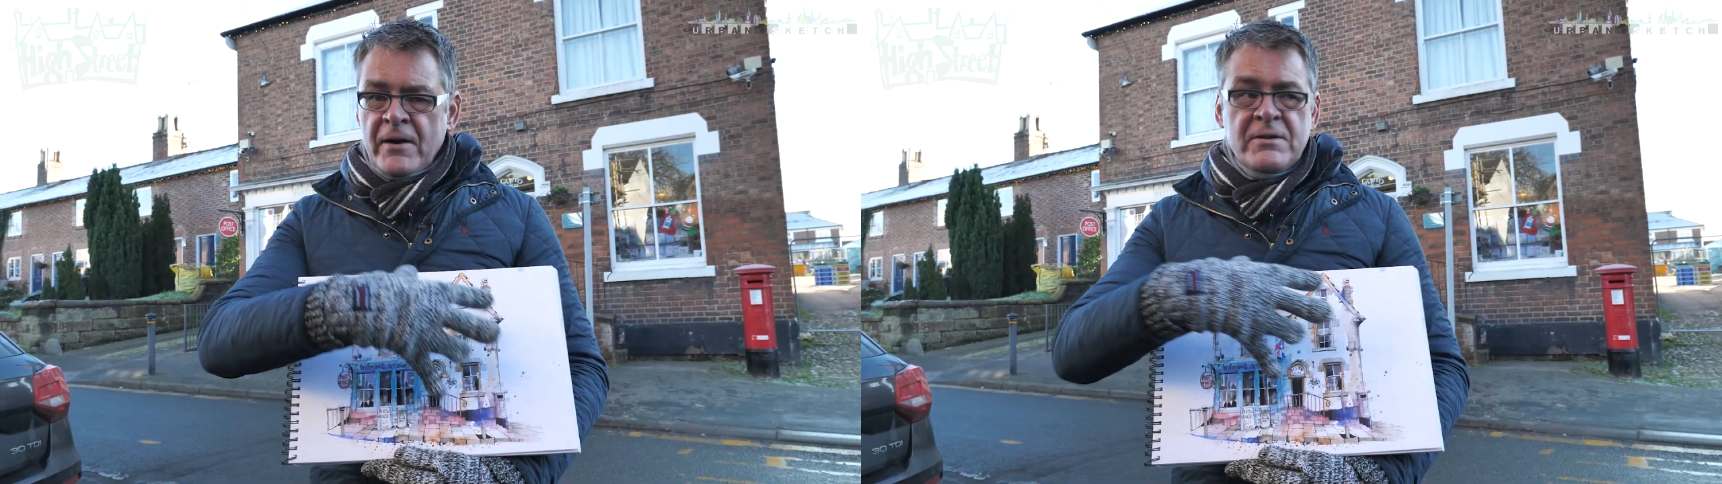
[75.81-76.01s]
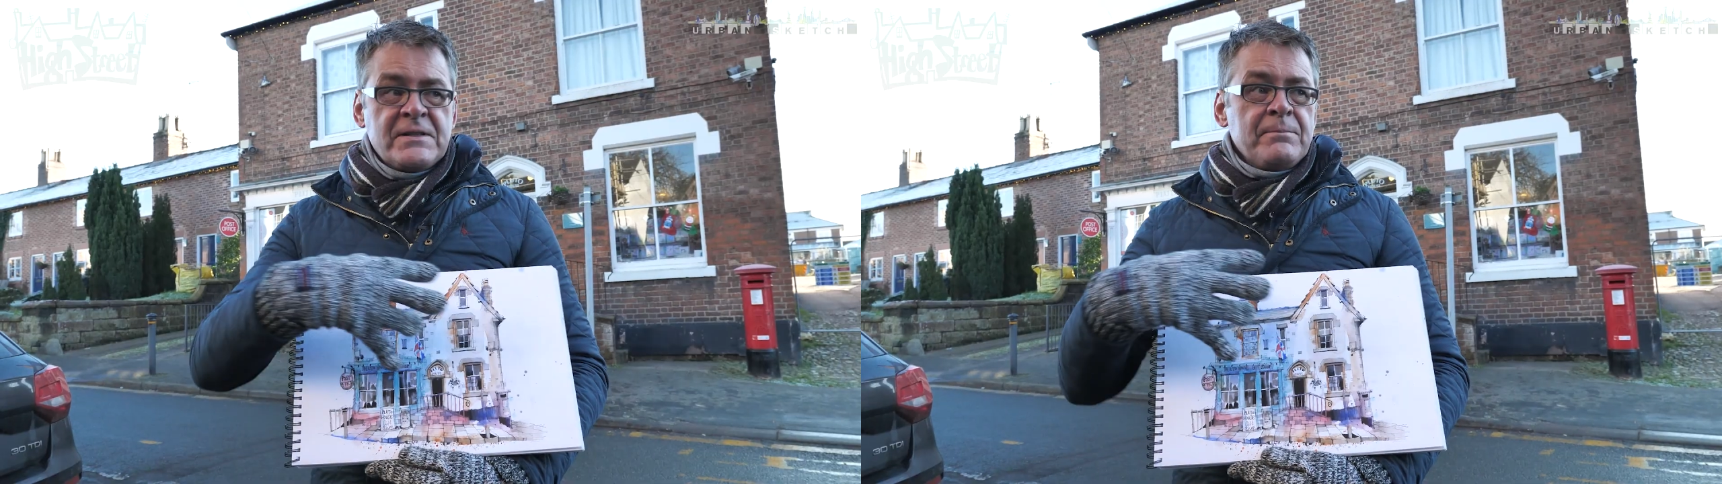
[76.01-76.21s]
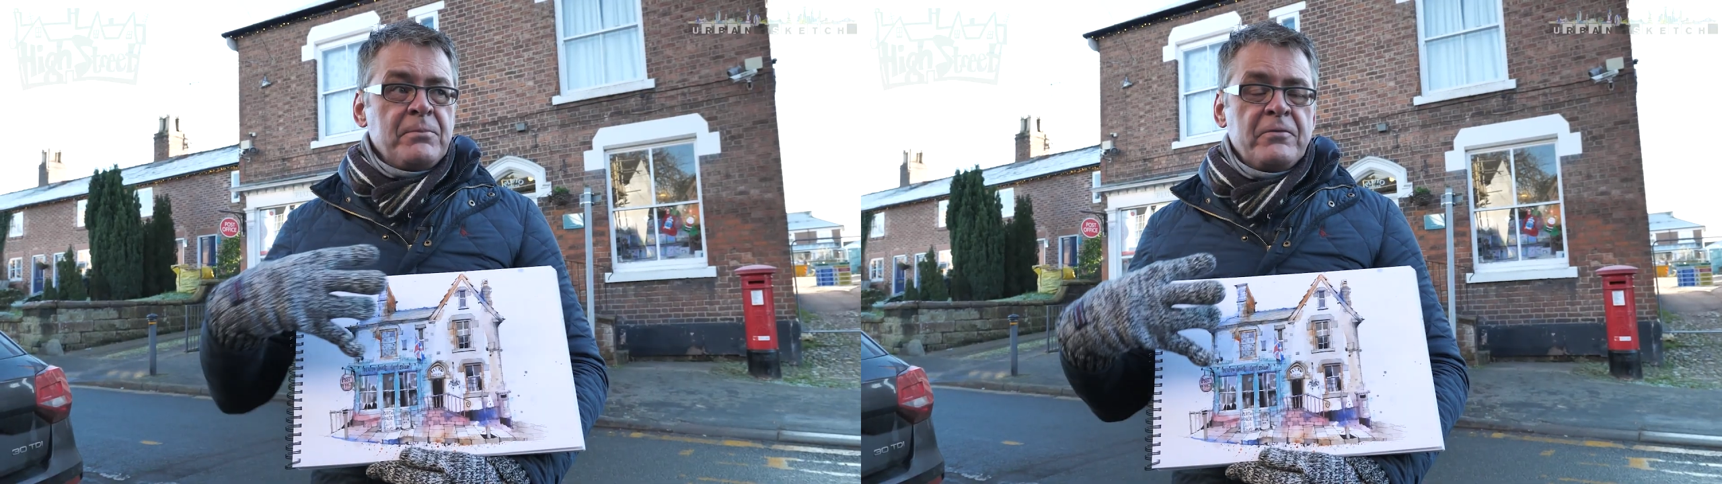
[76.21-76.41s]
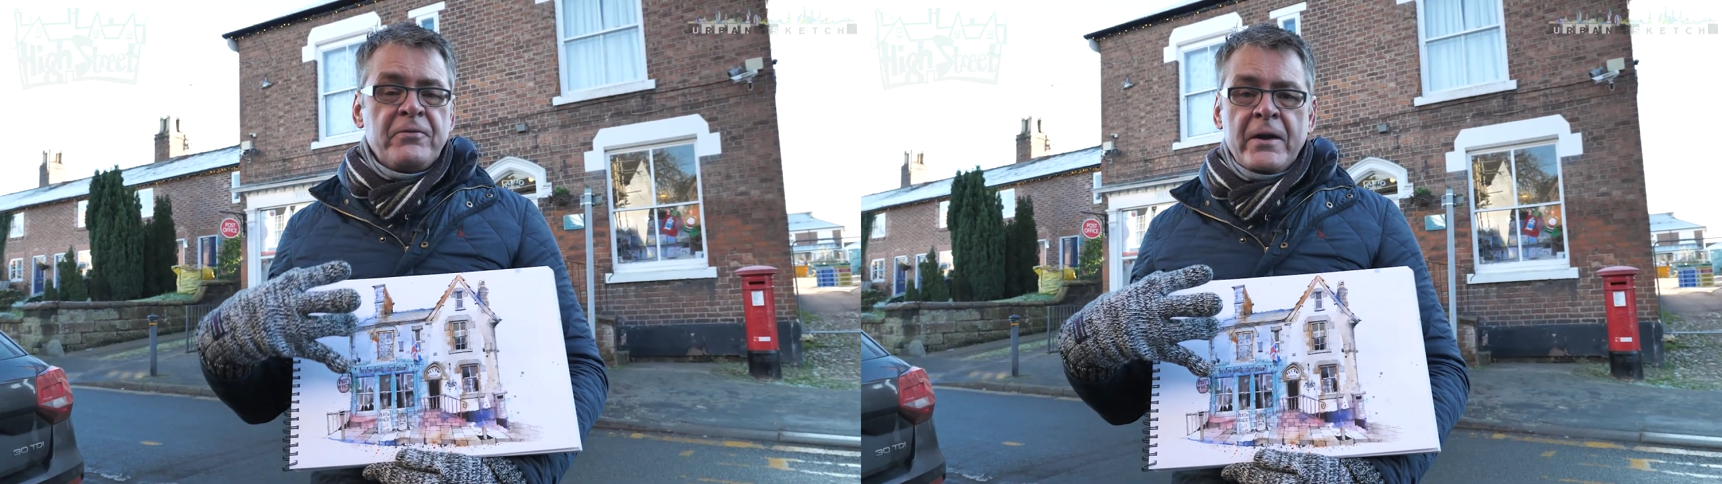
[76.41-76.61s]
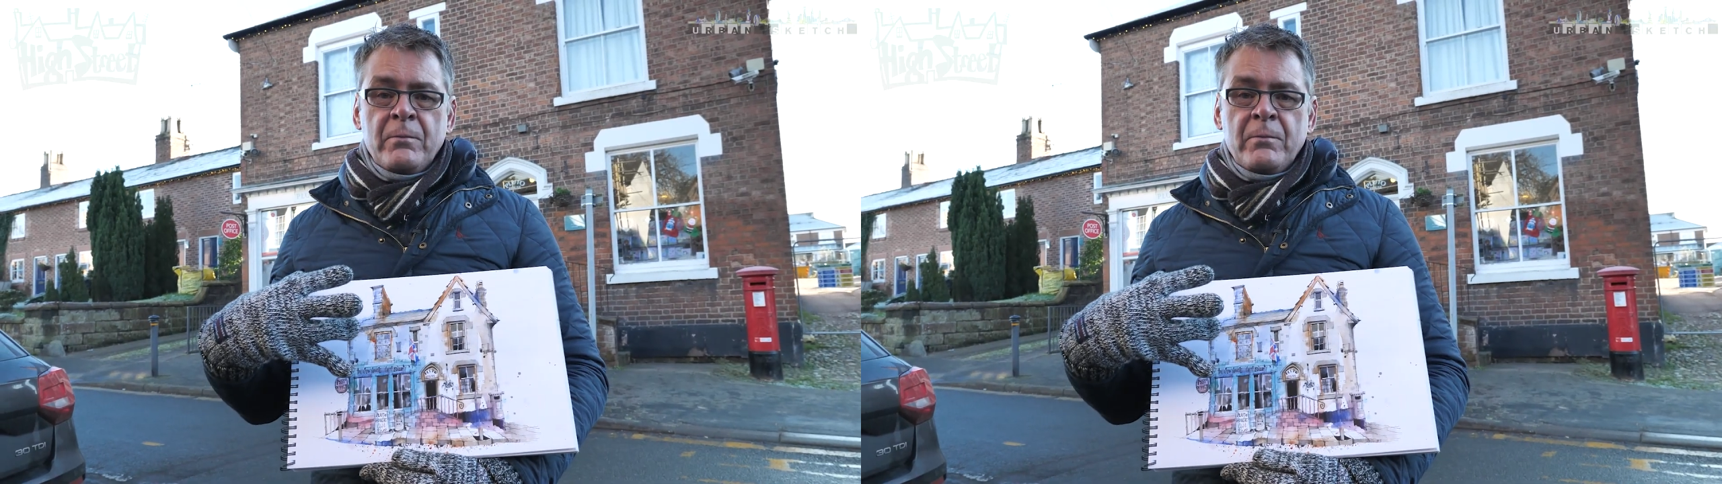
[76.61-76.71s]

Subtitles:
Now all the